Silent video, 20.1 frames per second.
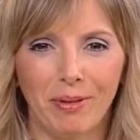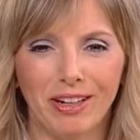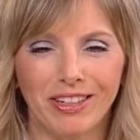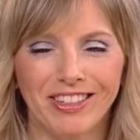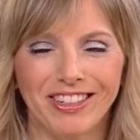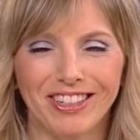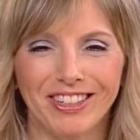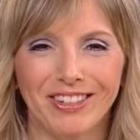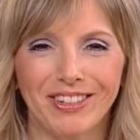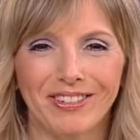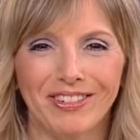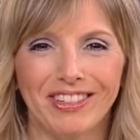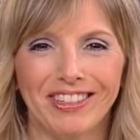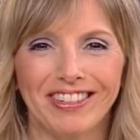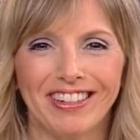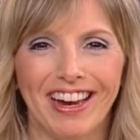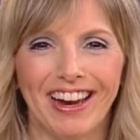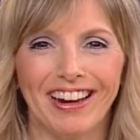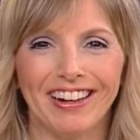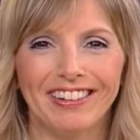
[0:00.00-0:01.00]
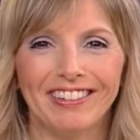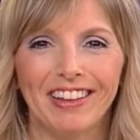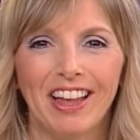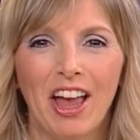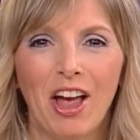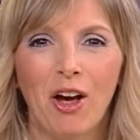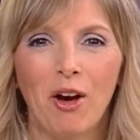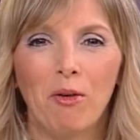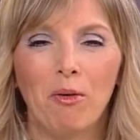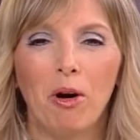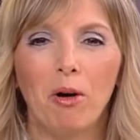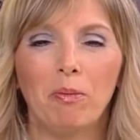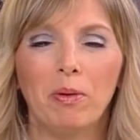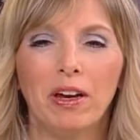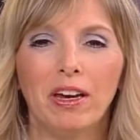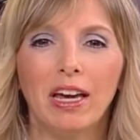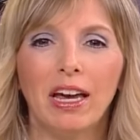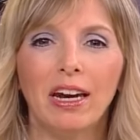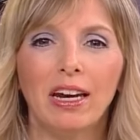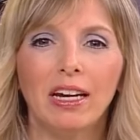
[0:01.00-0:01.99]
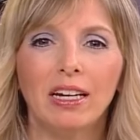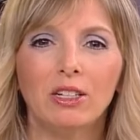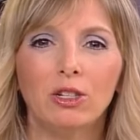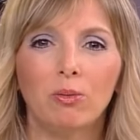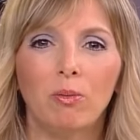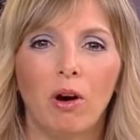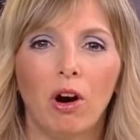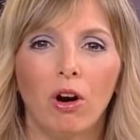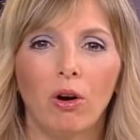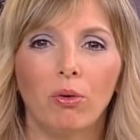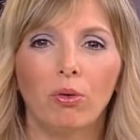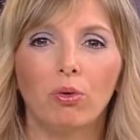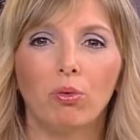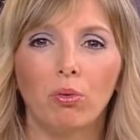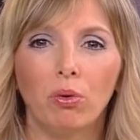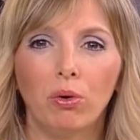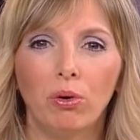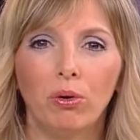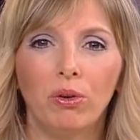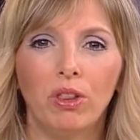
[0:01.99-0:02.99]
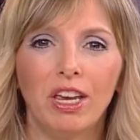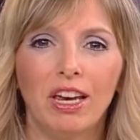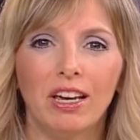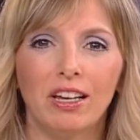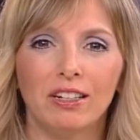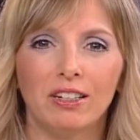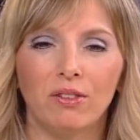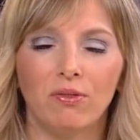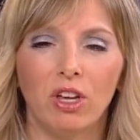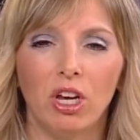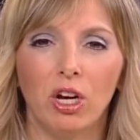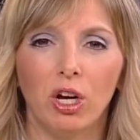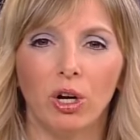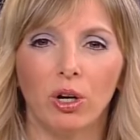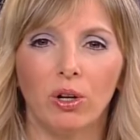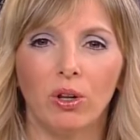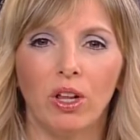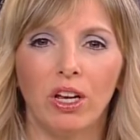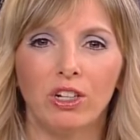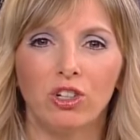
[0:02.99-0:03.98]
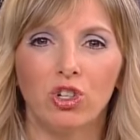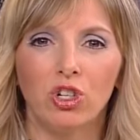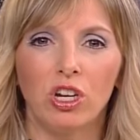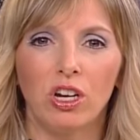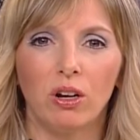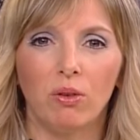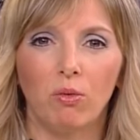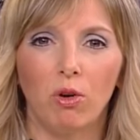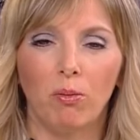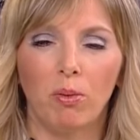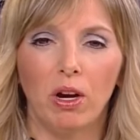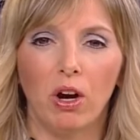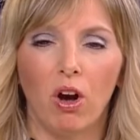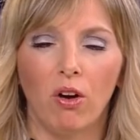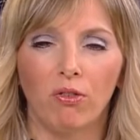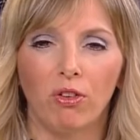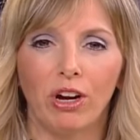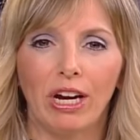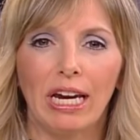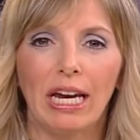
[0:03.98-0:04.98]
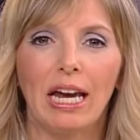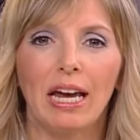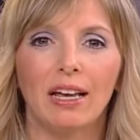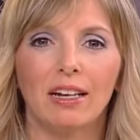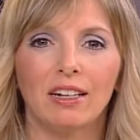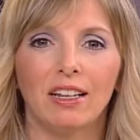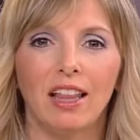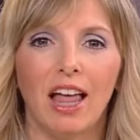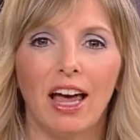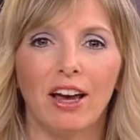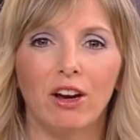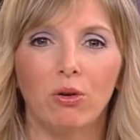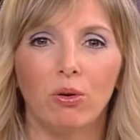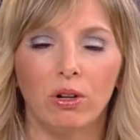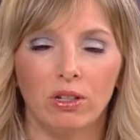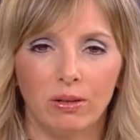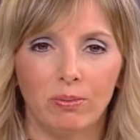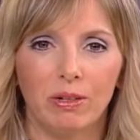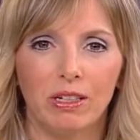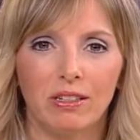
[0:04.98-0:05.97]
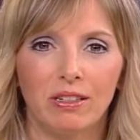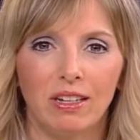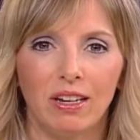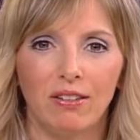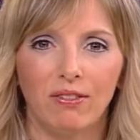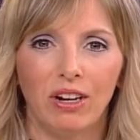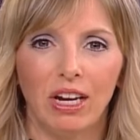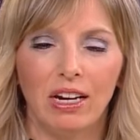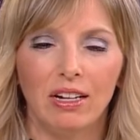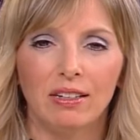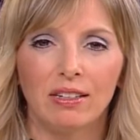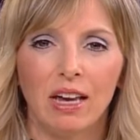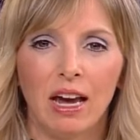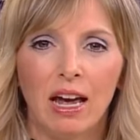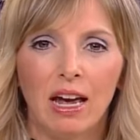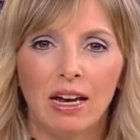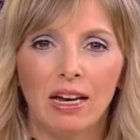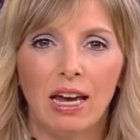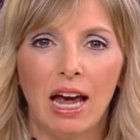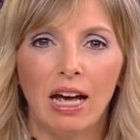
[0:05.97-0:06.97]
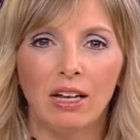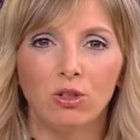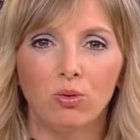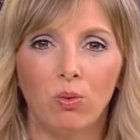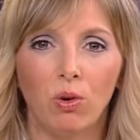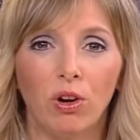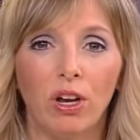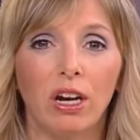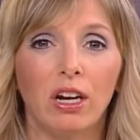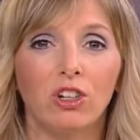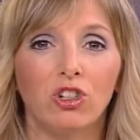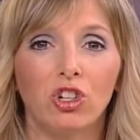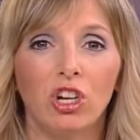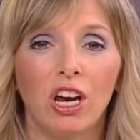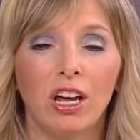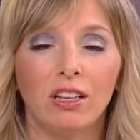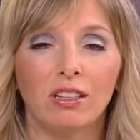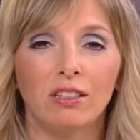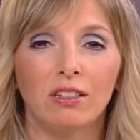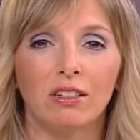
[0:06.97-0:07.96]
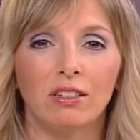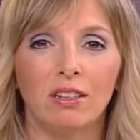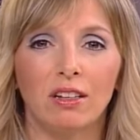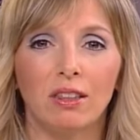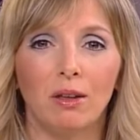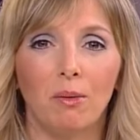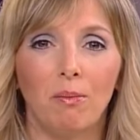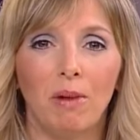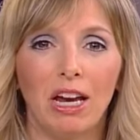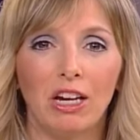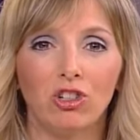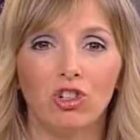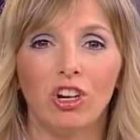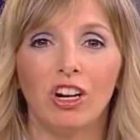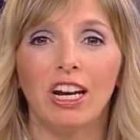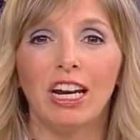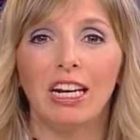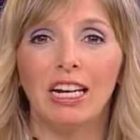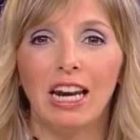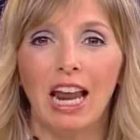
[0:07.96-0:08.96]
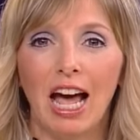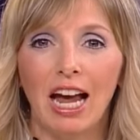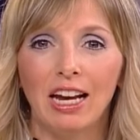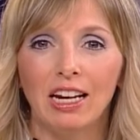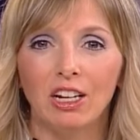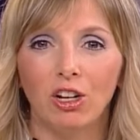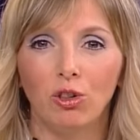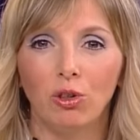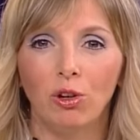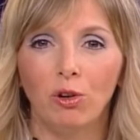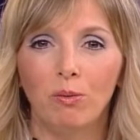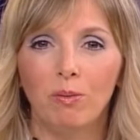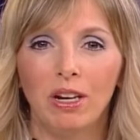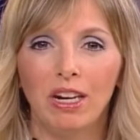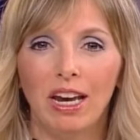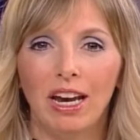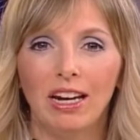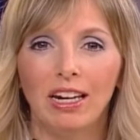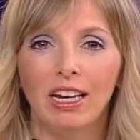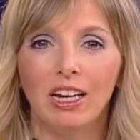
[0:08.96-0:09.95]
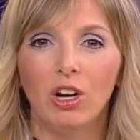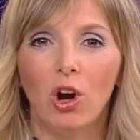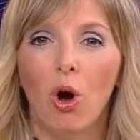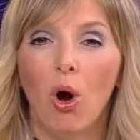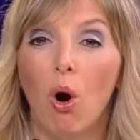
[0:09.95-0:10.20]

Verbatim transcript: my sister would say. Well, beginning tomorrow through the end of the year, Glensheen will be offering candlelight Christmas evenings. Guests will get a chance to see the mansion at night illuminated